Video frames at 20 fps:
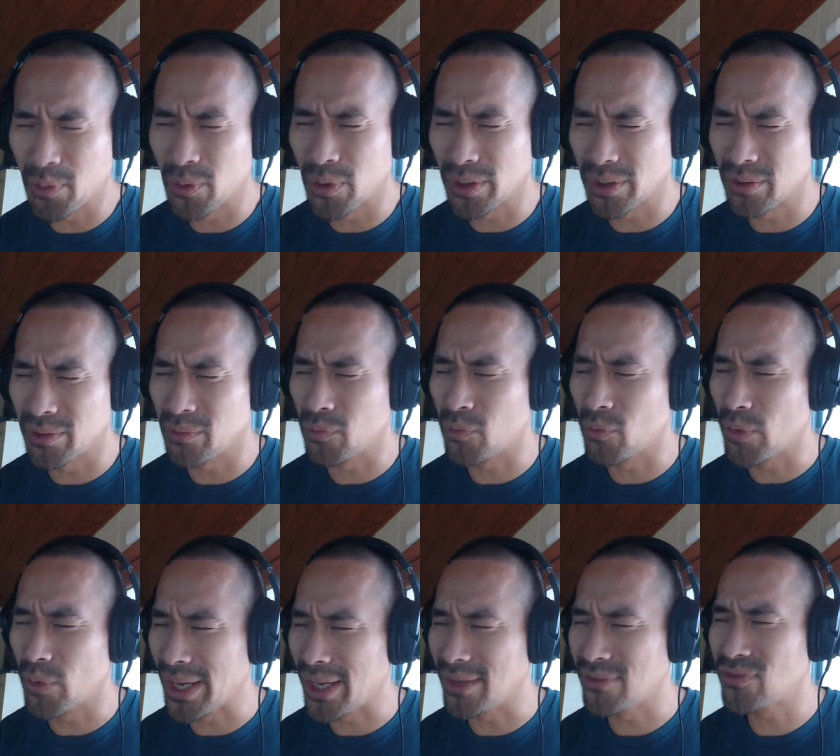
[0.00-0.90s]
important
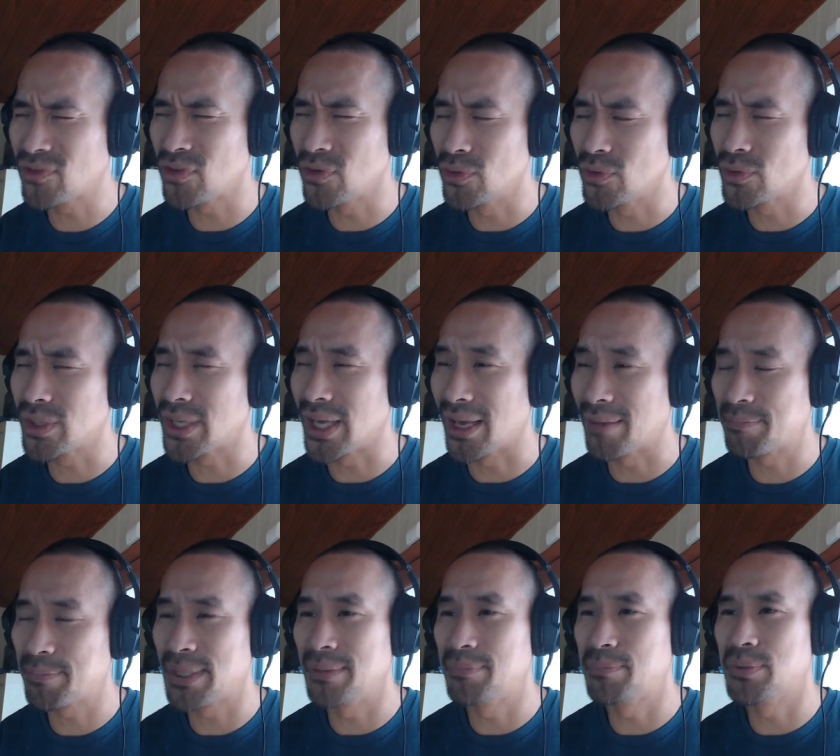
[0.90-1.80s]
way to get
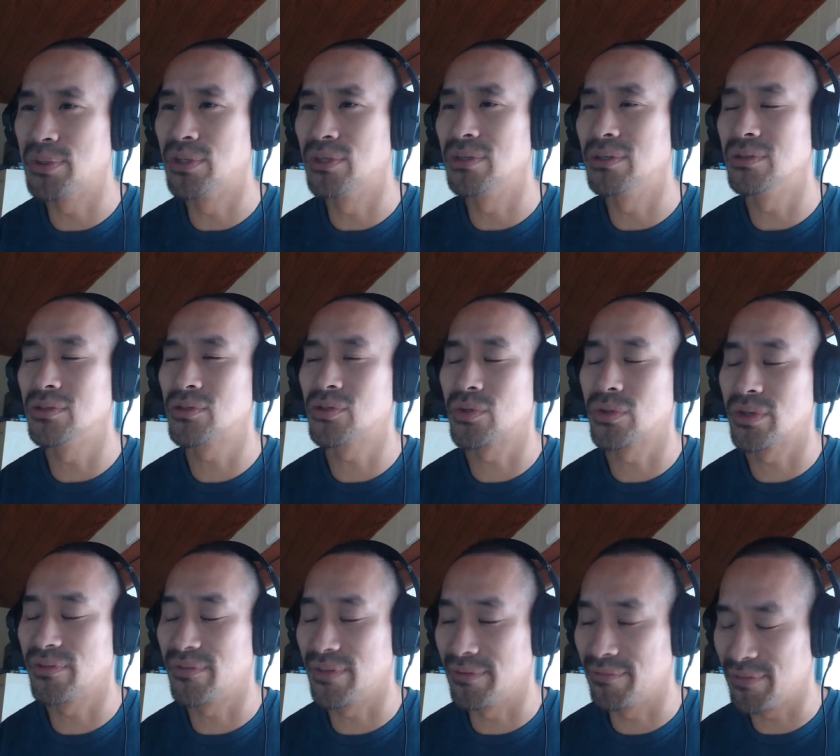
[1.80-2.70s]
people sort
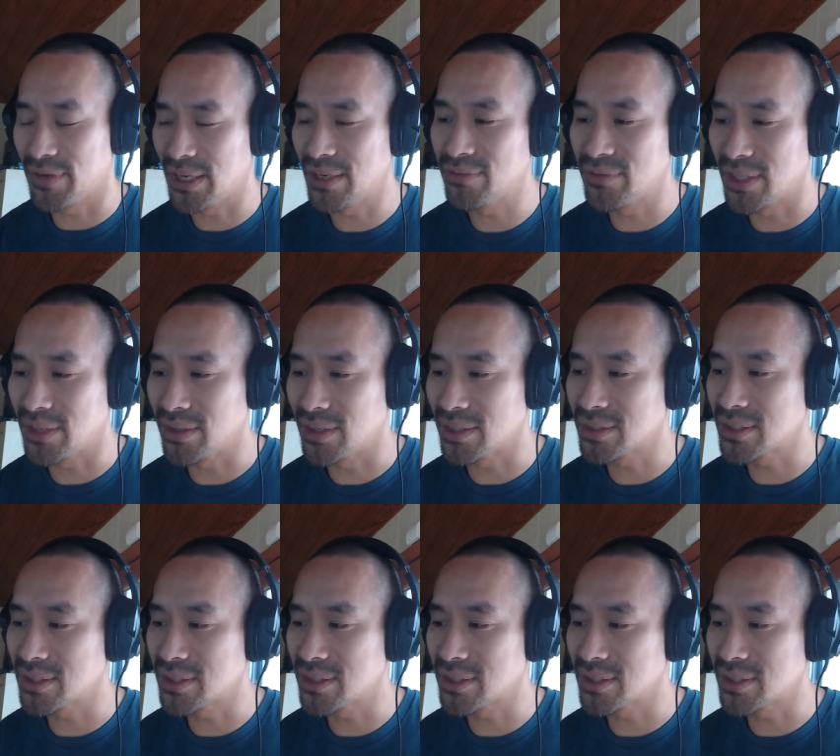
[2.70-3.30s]
of involved in this.